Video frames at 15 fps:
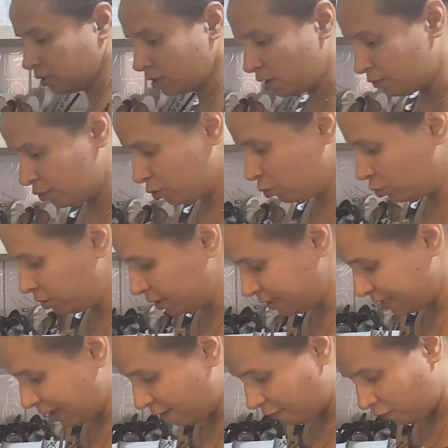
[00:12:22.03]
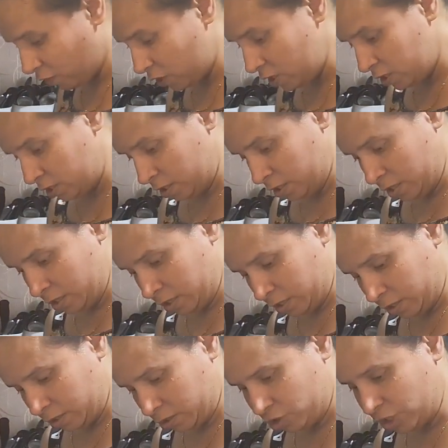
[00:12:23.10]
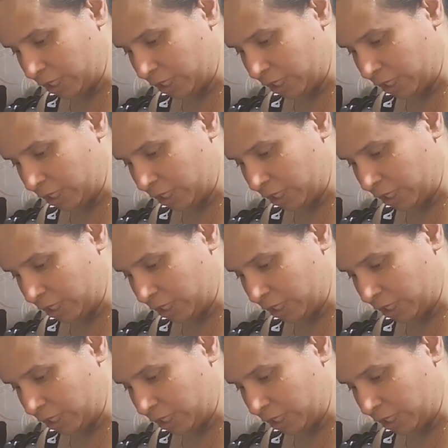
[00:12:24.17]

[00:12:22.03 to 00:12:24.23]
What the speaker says: that after all this effort, the